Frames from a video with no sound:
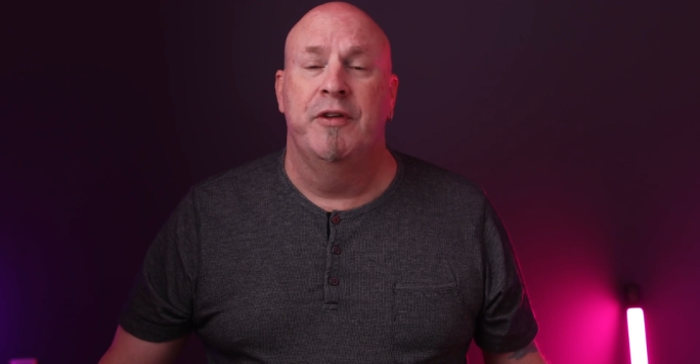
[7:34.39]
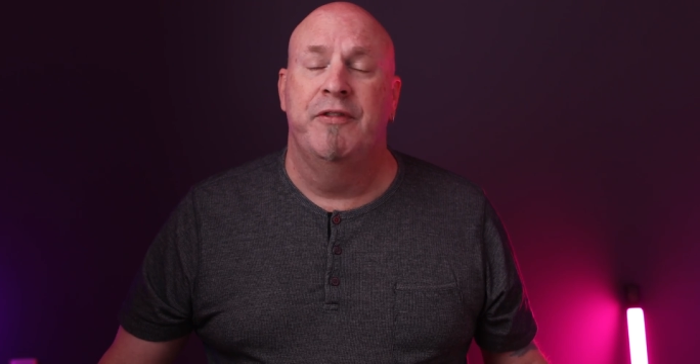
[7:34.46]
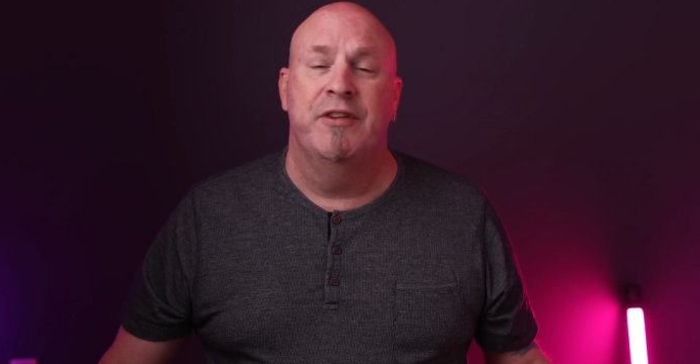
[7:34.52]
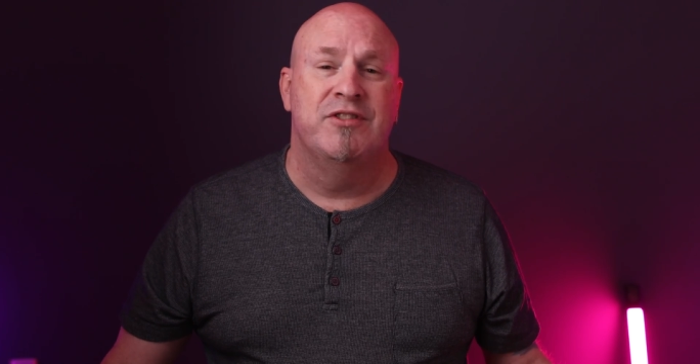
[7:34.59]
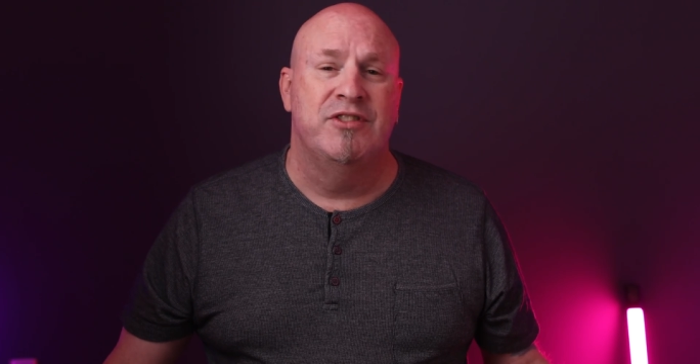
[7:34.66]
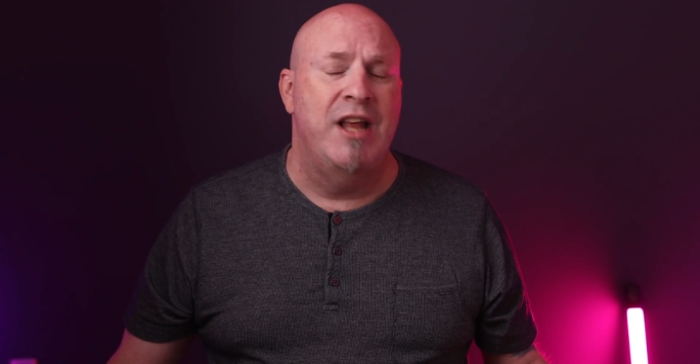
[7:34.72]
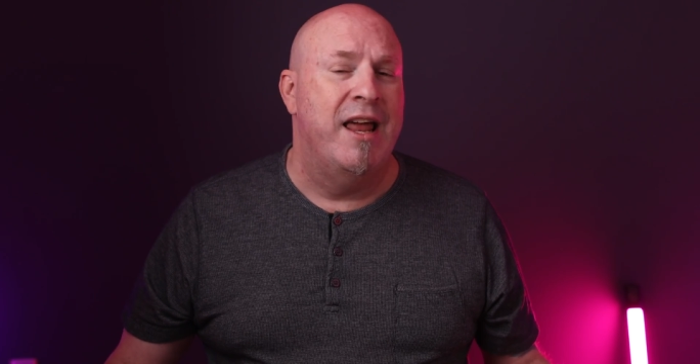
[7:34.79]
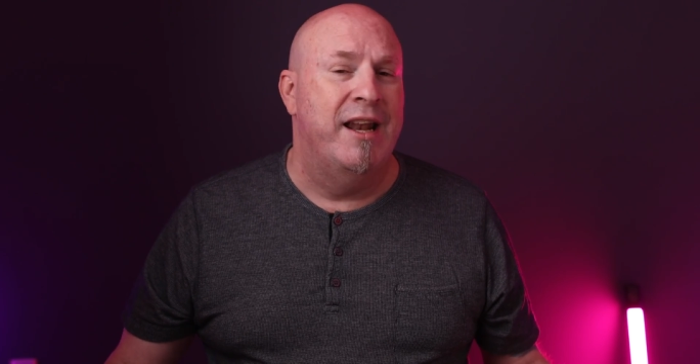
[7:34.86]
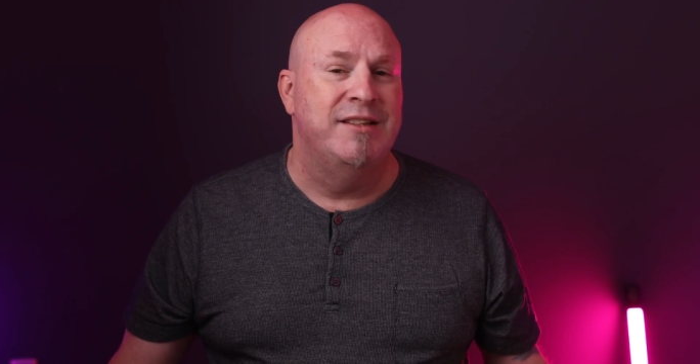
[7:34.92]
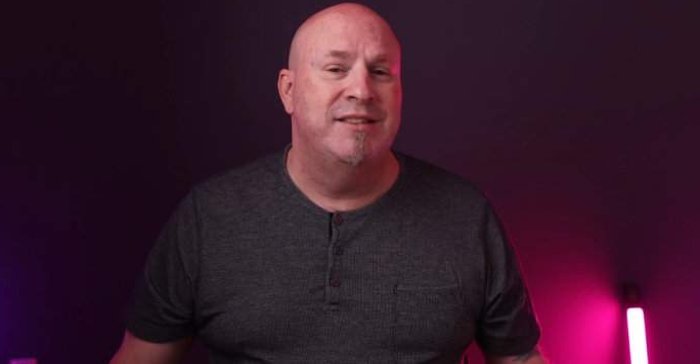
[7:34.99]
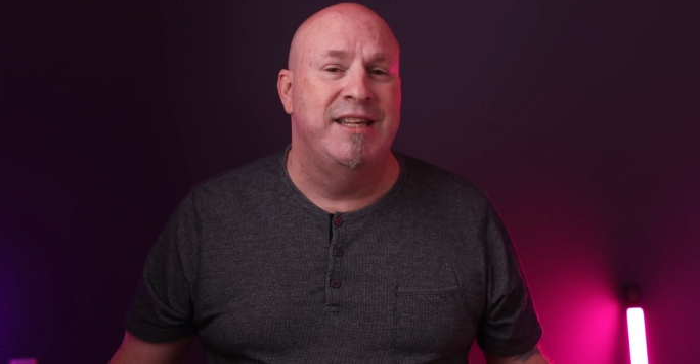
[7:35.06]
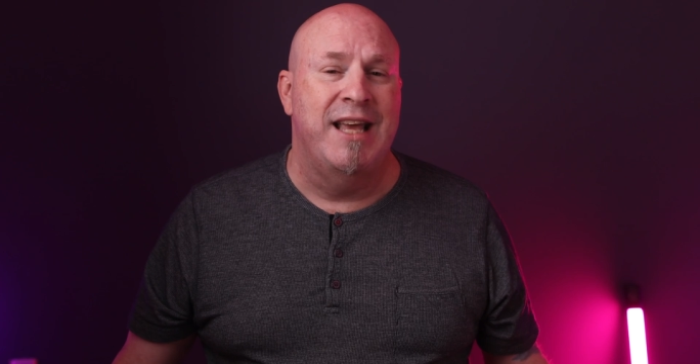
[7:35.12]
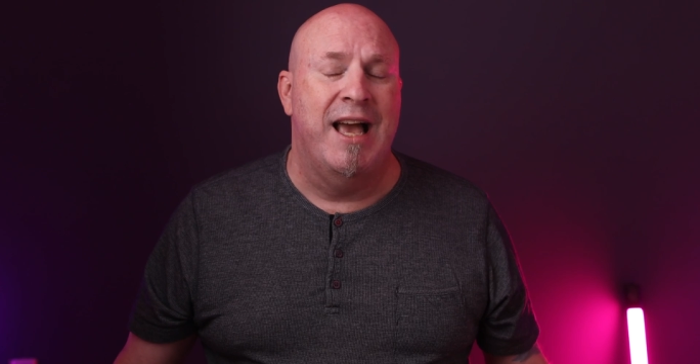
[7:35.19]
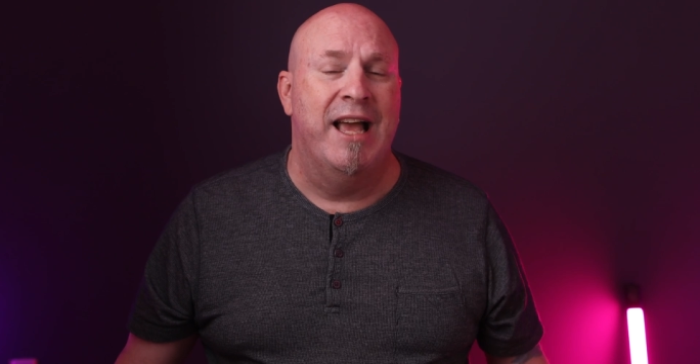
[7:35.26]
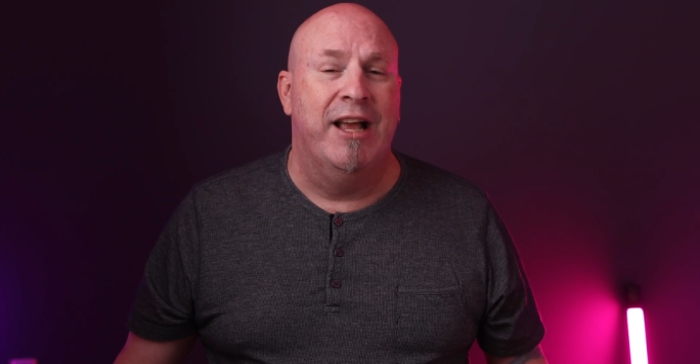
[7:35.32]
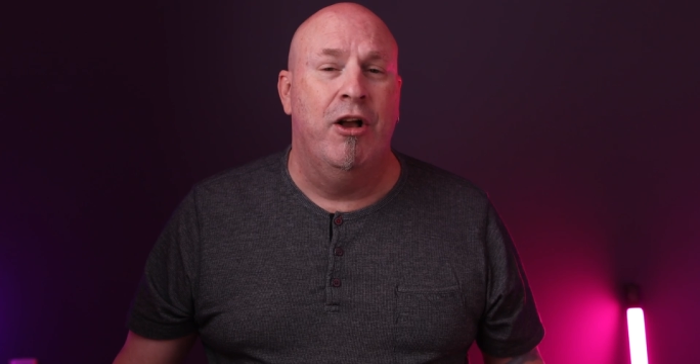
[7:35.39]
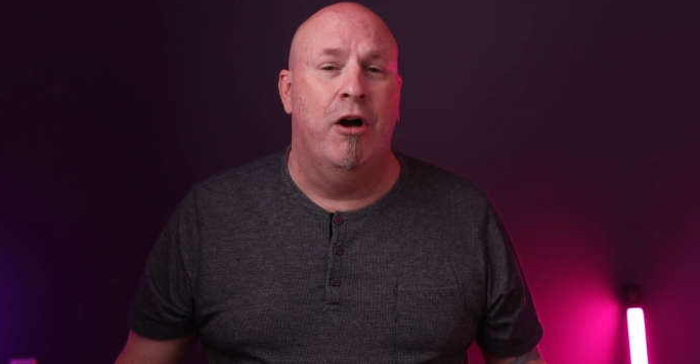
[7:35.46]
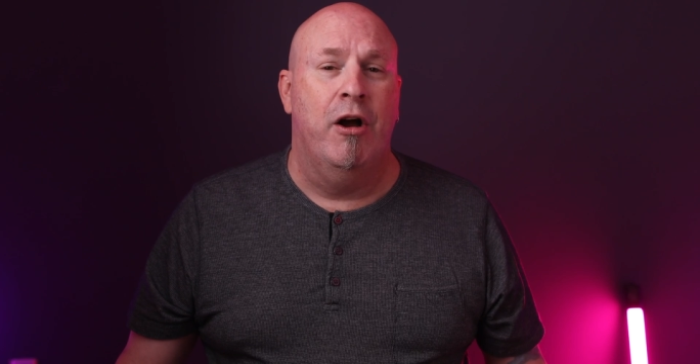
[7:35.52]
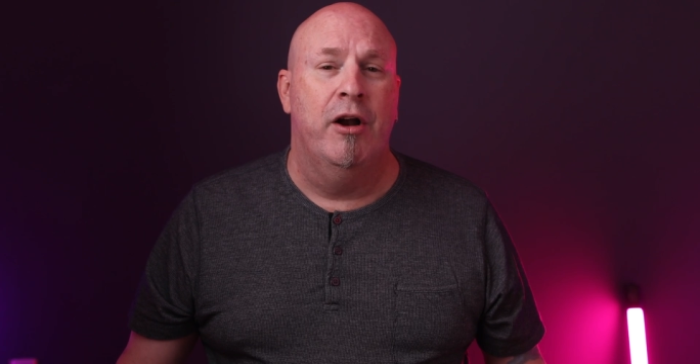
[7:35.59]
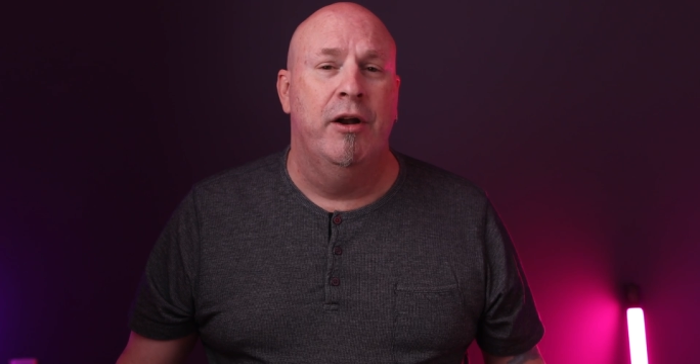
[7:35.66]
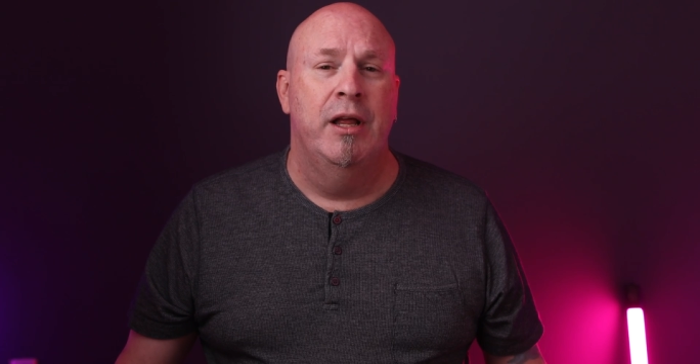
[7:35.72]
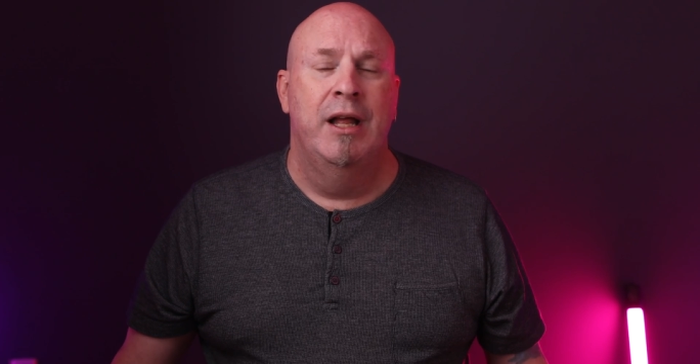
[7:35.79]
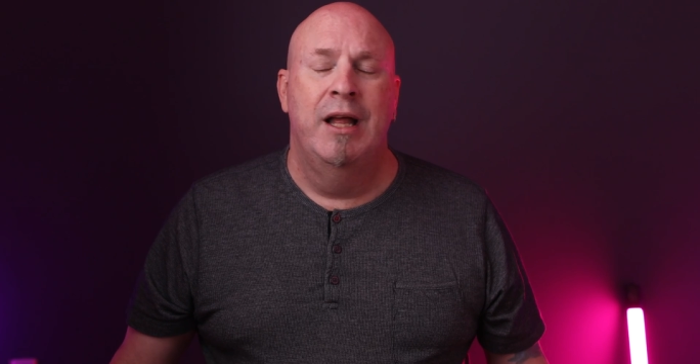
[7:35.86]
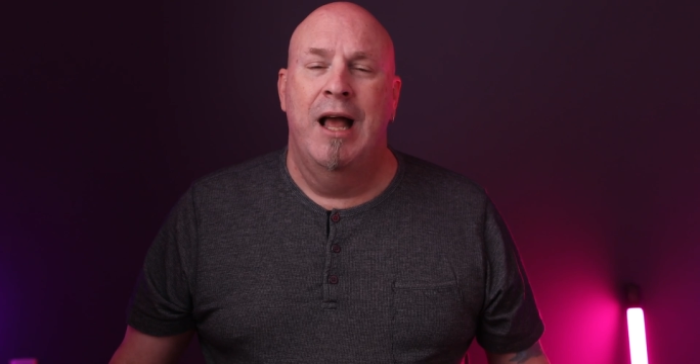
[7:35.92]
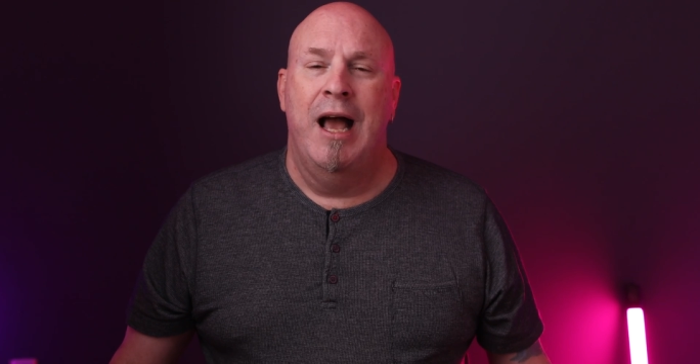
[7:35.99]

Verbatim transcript: If it's not a TI card,